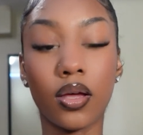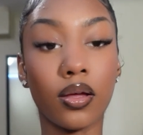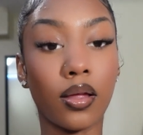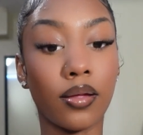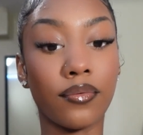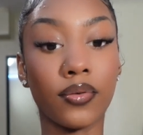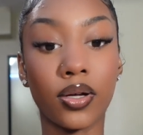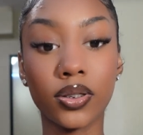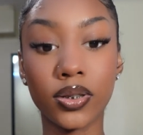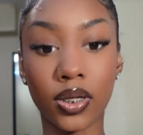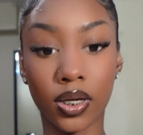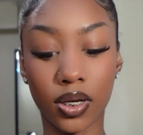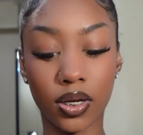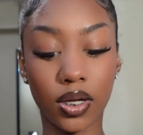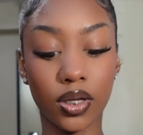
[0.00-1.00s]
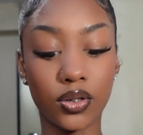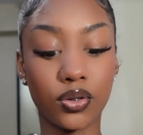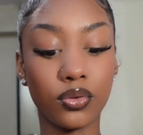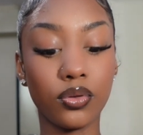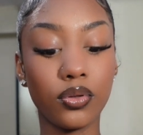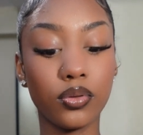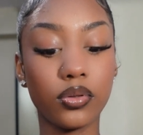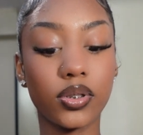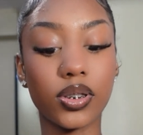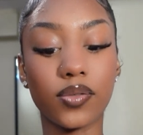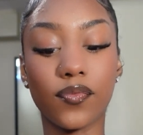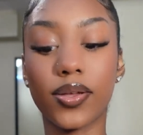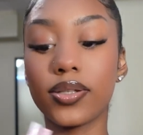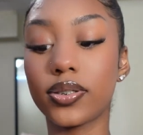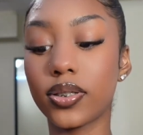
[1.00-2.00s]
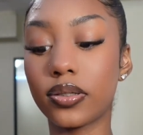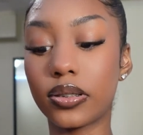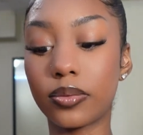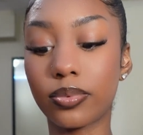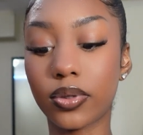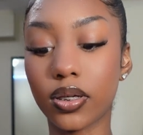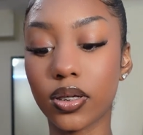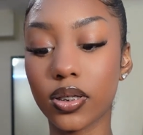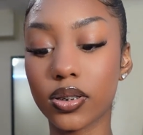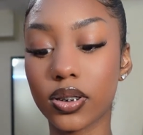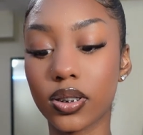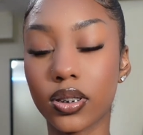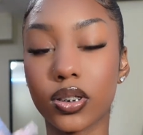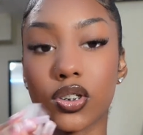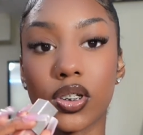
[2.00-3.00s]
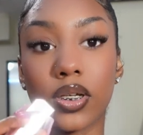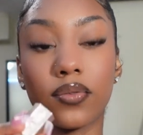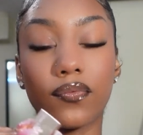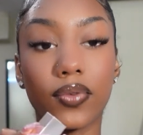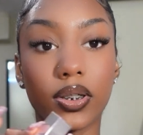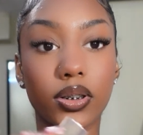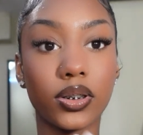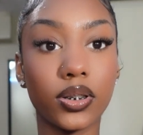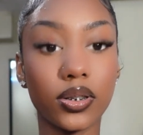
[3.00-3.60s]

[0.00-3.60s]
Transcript: I forgot to add, I do use this Fenty lip gloss in the shade Fussy.